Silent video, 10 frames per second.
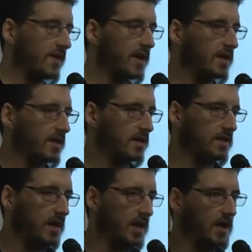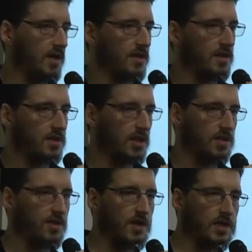they are in a
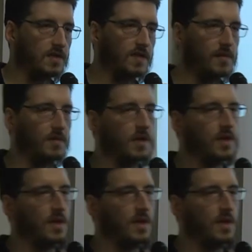station next to them,